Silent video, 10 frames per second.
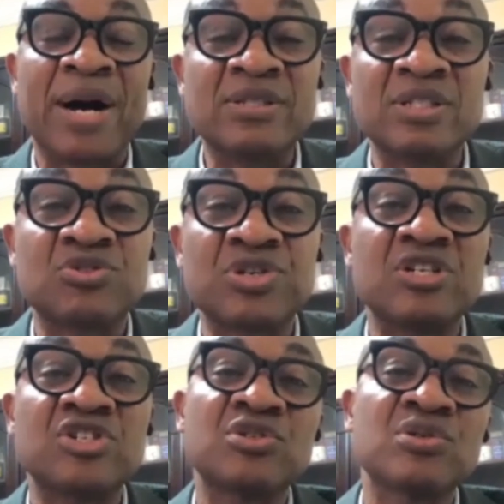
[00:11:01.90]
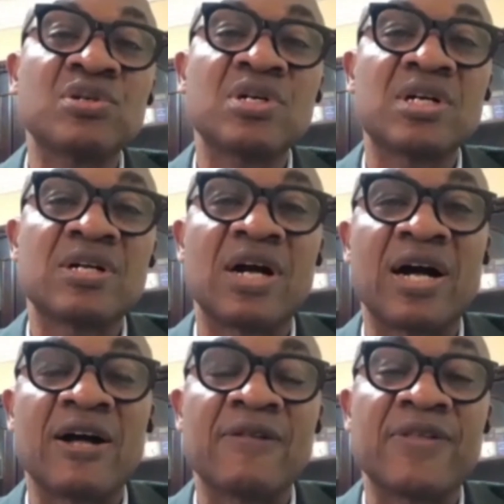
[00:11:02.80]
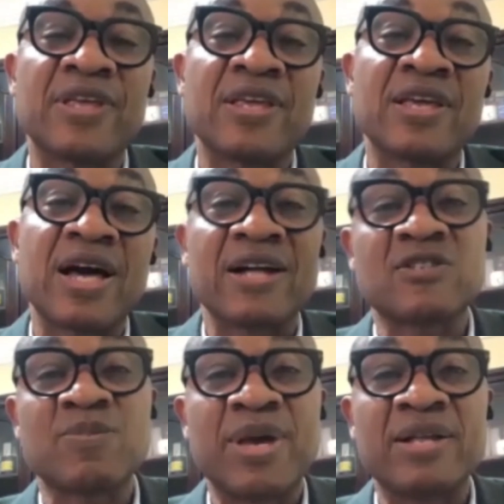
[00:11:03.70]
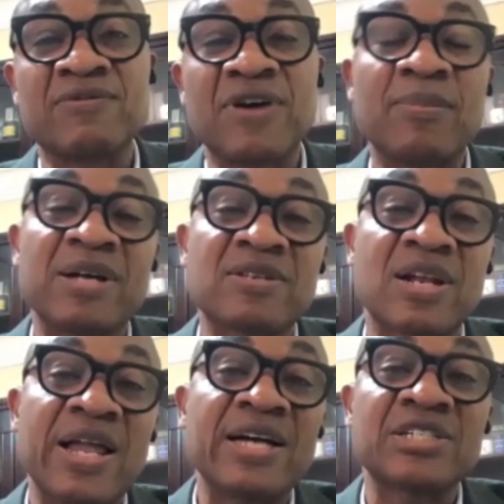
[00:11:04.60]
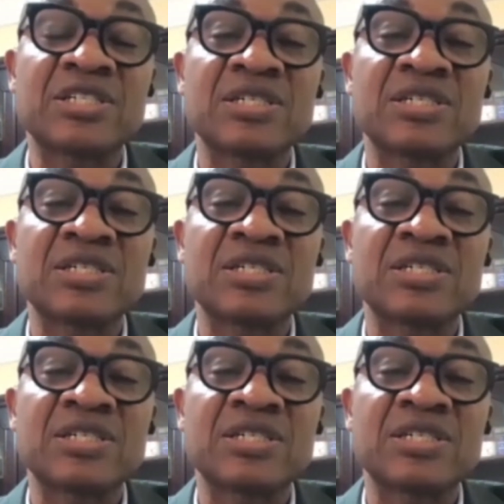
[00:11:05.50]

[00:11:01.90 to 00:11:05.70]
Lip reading: banditry issue, the herdsmen farmers clash,